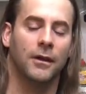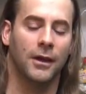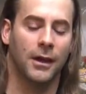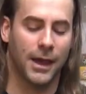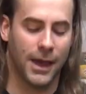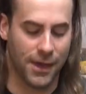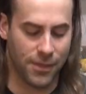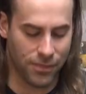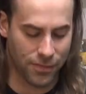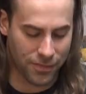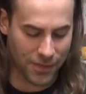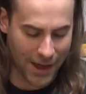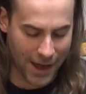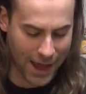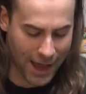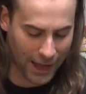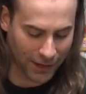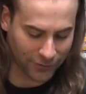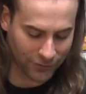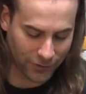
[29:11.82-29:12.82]
And
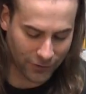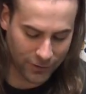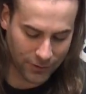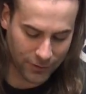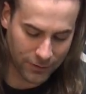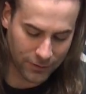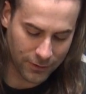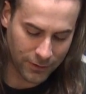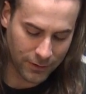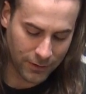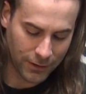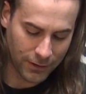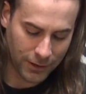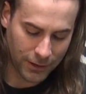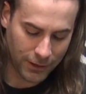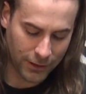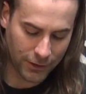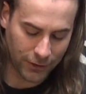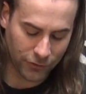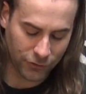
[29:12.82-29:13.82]
that
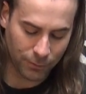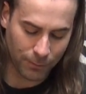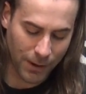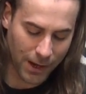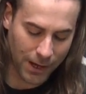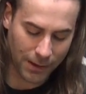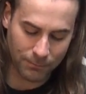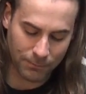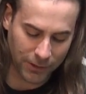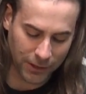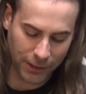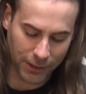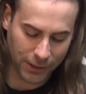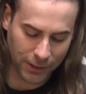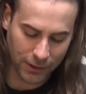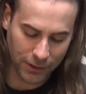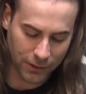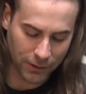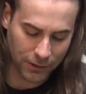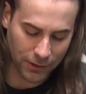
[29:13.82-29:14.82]
is my
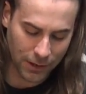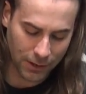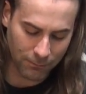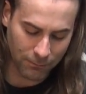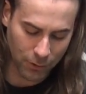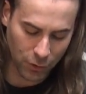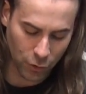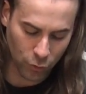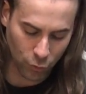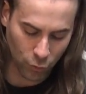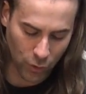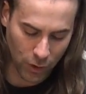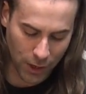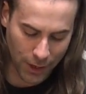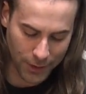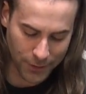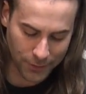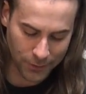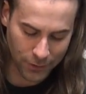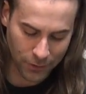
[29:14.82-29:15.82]
big number
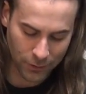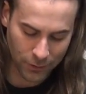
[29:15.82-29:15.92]
1.